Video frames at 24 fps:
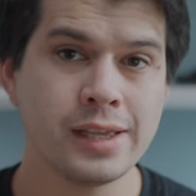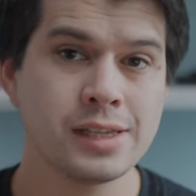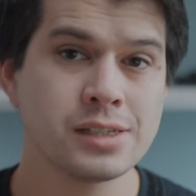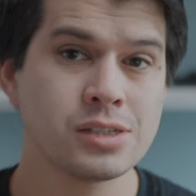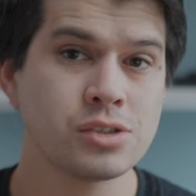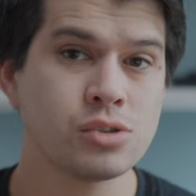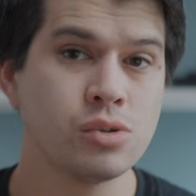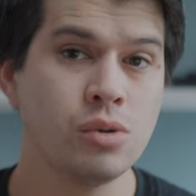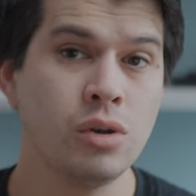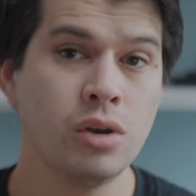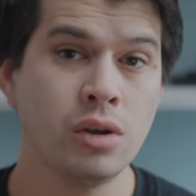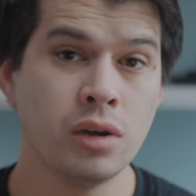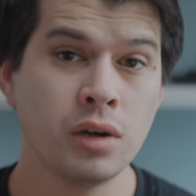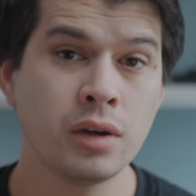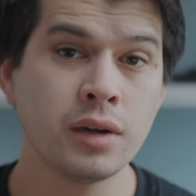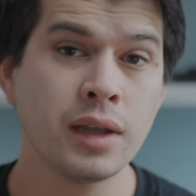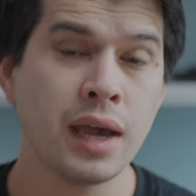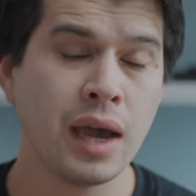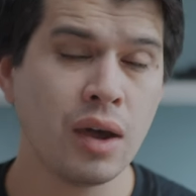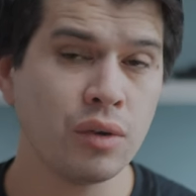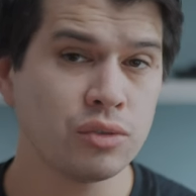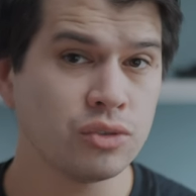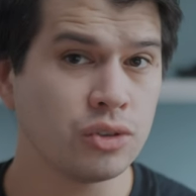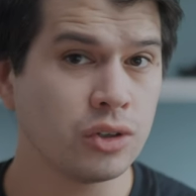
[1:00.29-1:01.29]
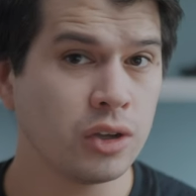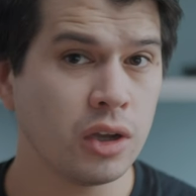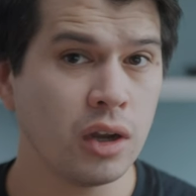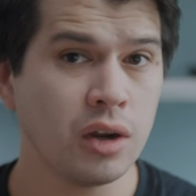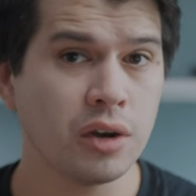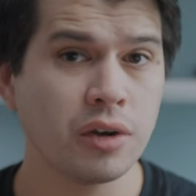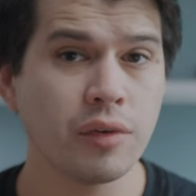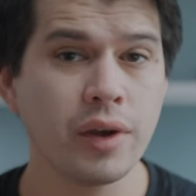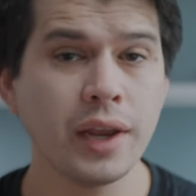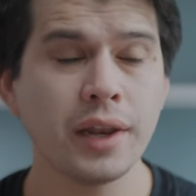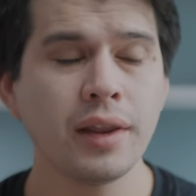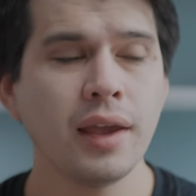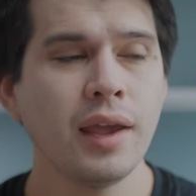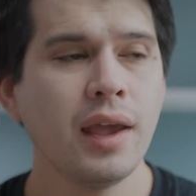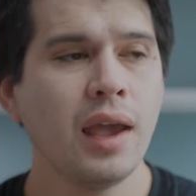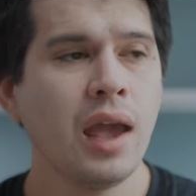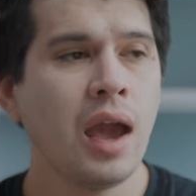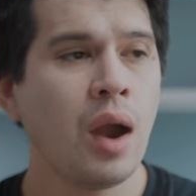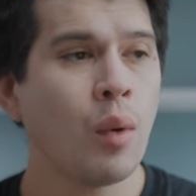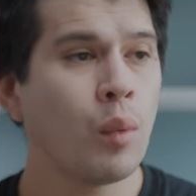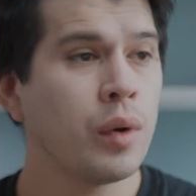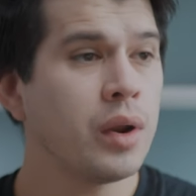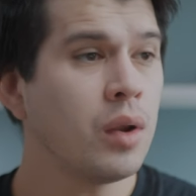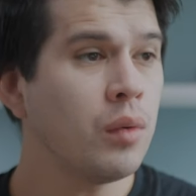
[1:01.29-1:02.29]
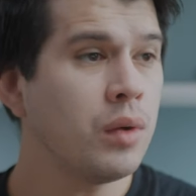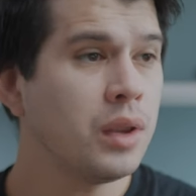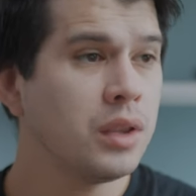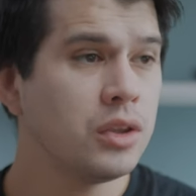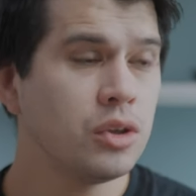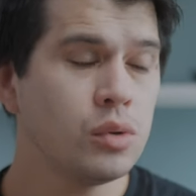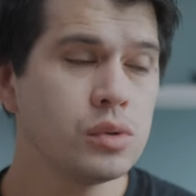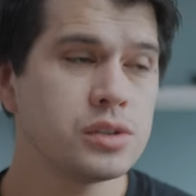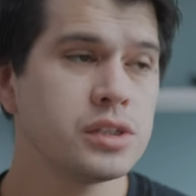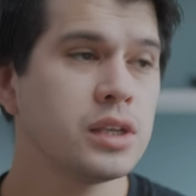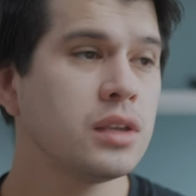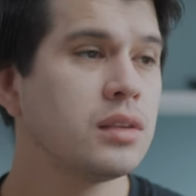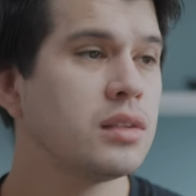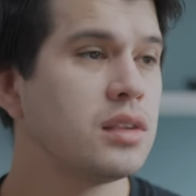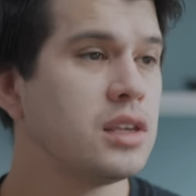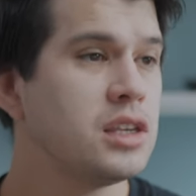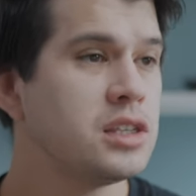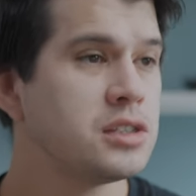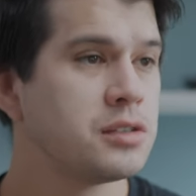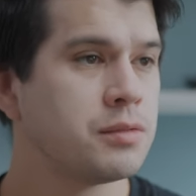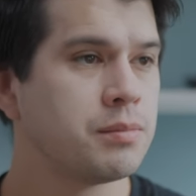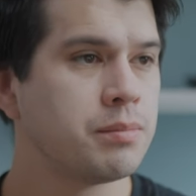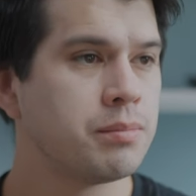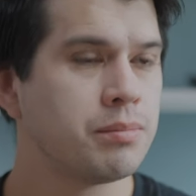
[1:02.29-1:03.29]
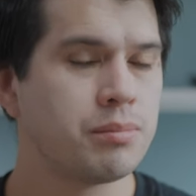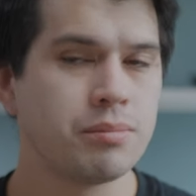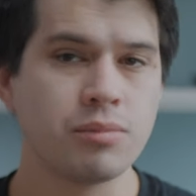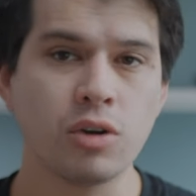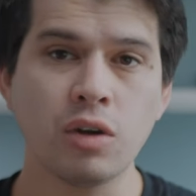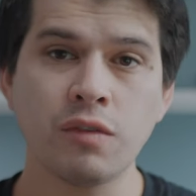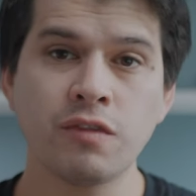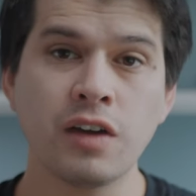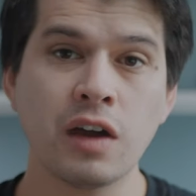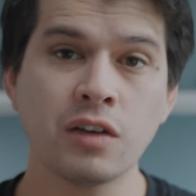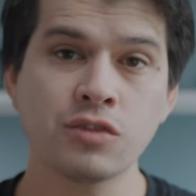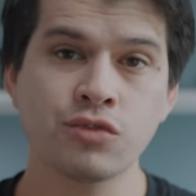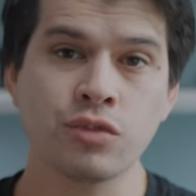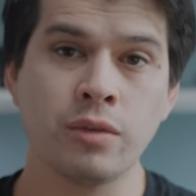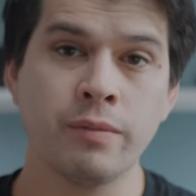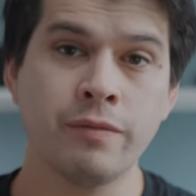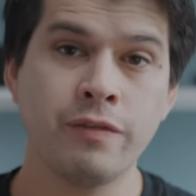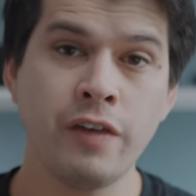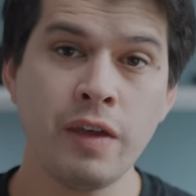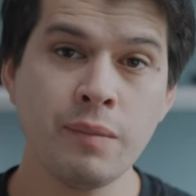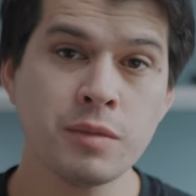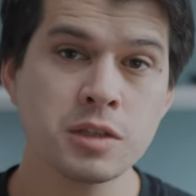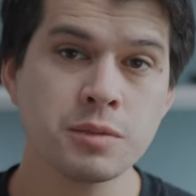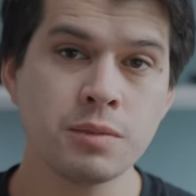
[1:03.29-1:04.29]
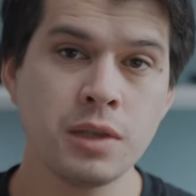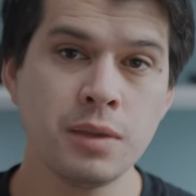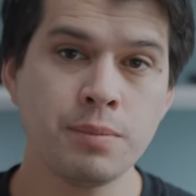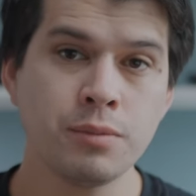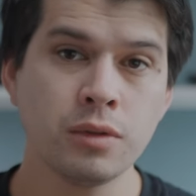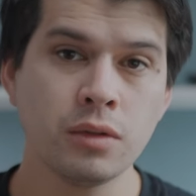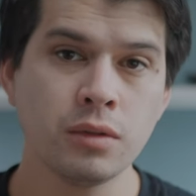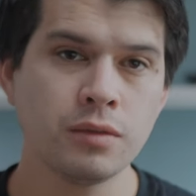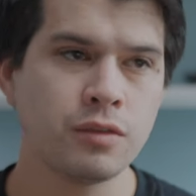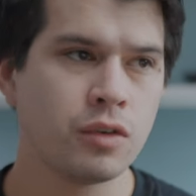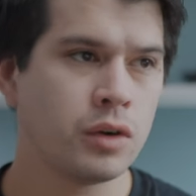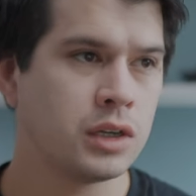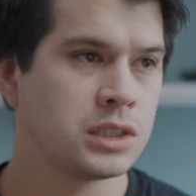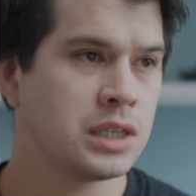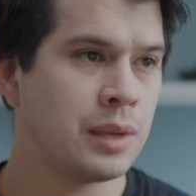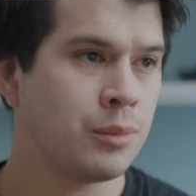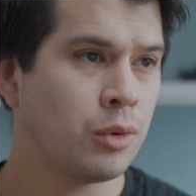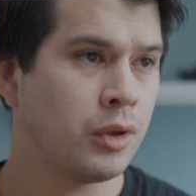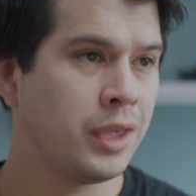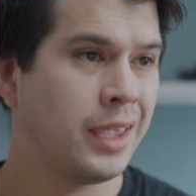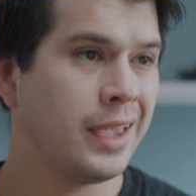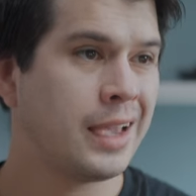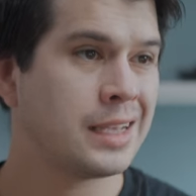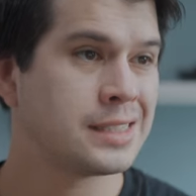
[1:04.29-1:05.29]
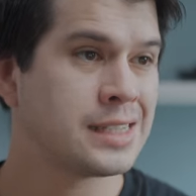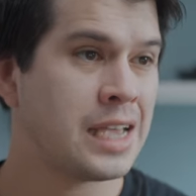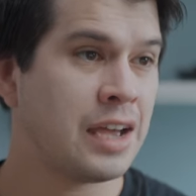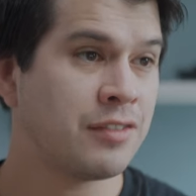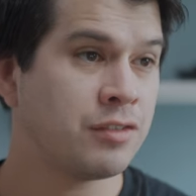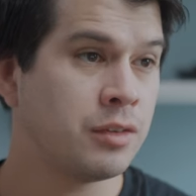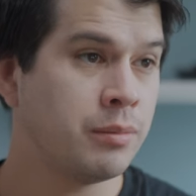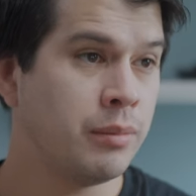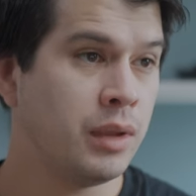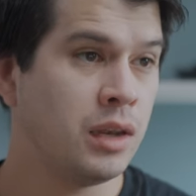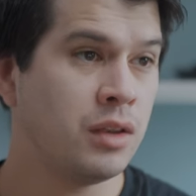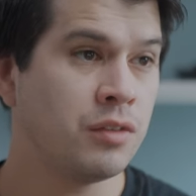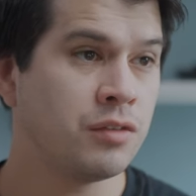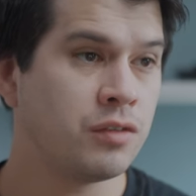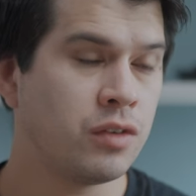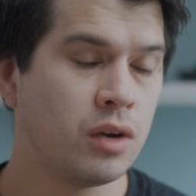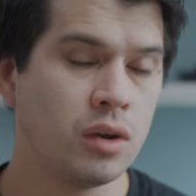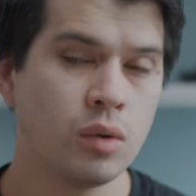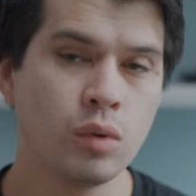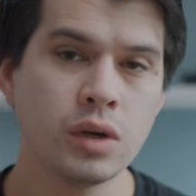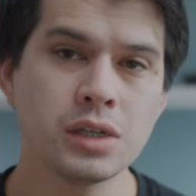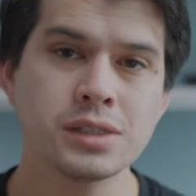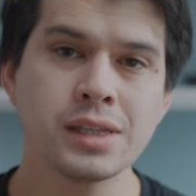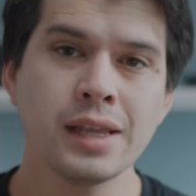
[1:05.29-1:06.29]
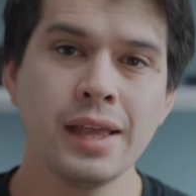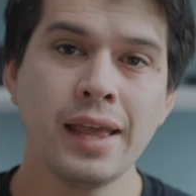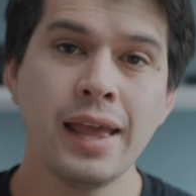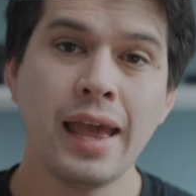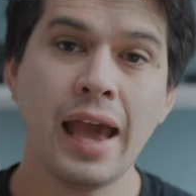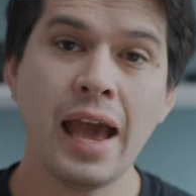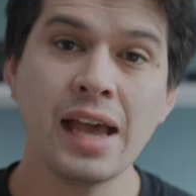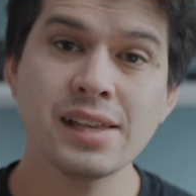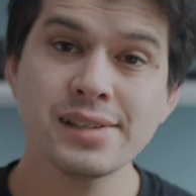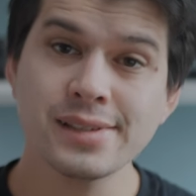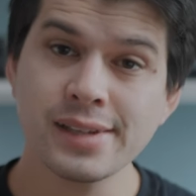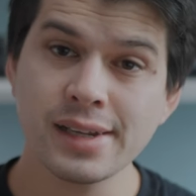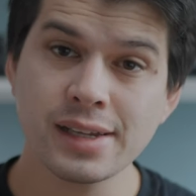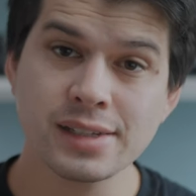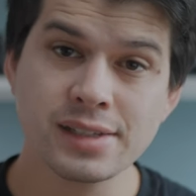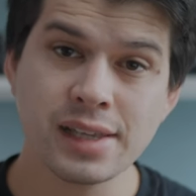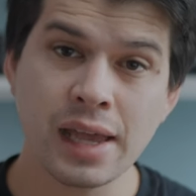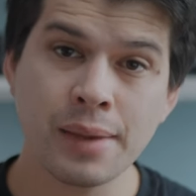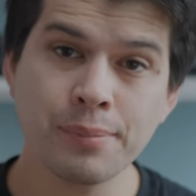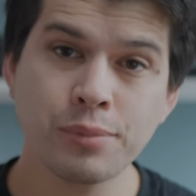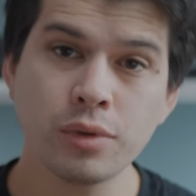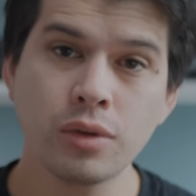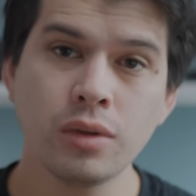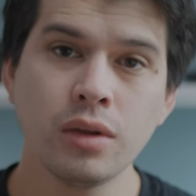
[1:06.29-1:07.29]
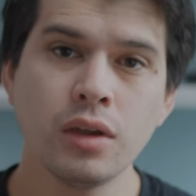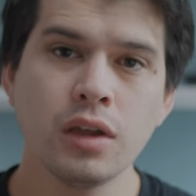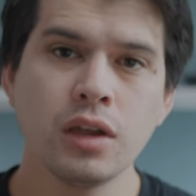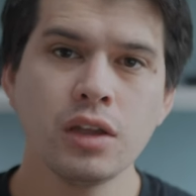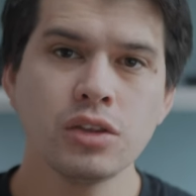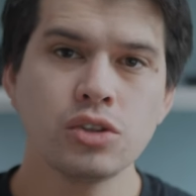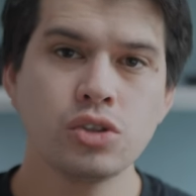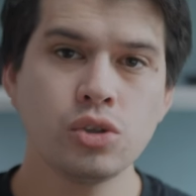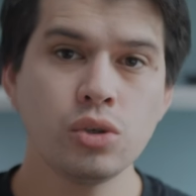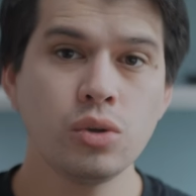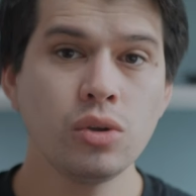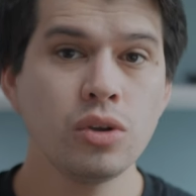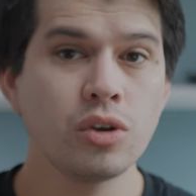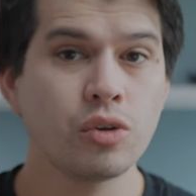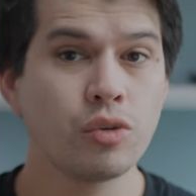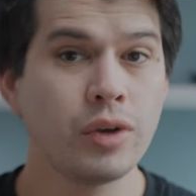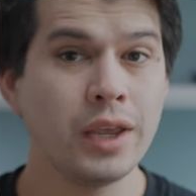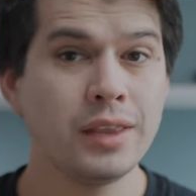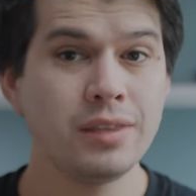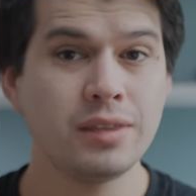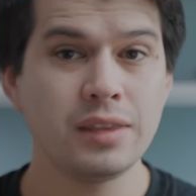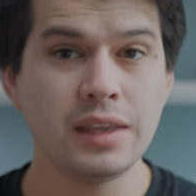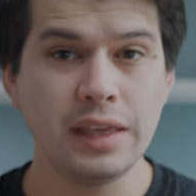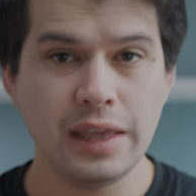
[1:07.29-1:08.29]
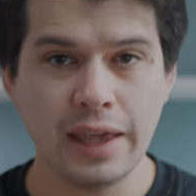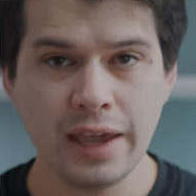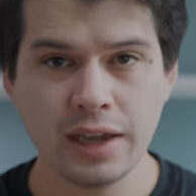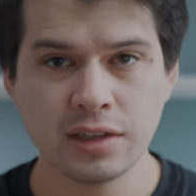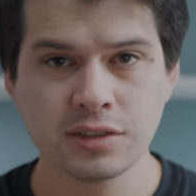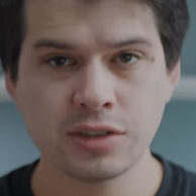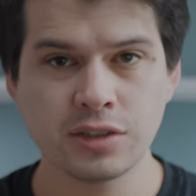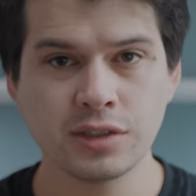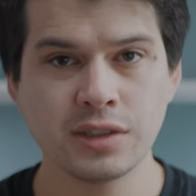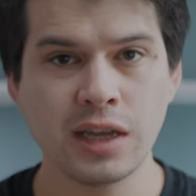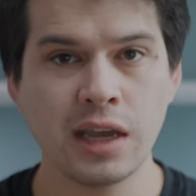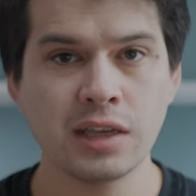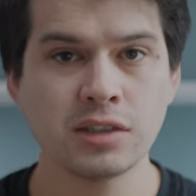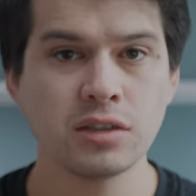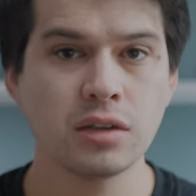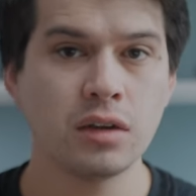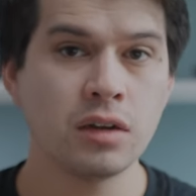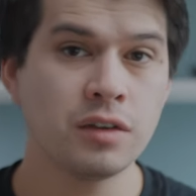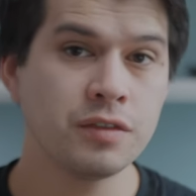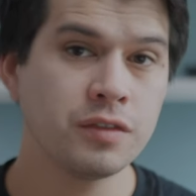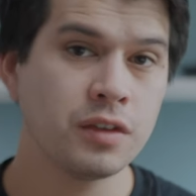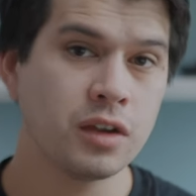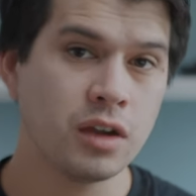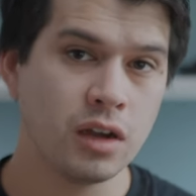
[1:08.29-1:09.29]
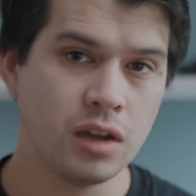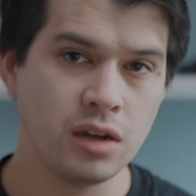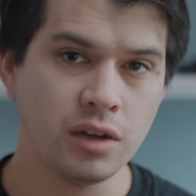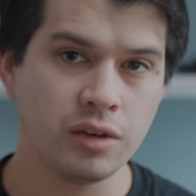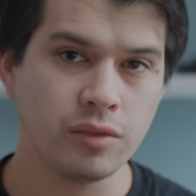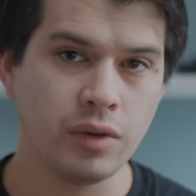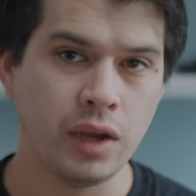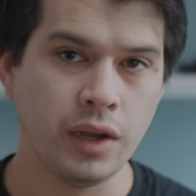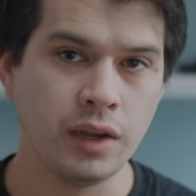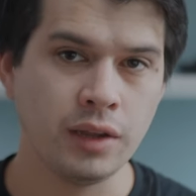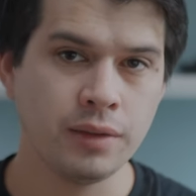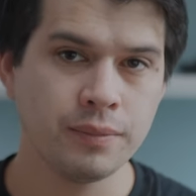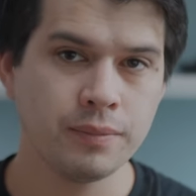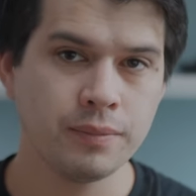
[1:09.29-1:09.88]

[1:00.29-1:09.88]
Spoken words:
is to learn how to color grade. And we're only using these profiles from famous people. For example, he has 500,000 followers as an example to create the exercise of color grading.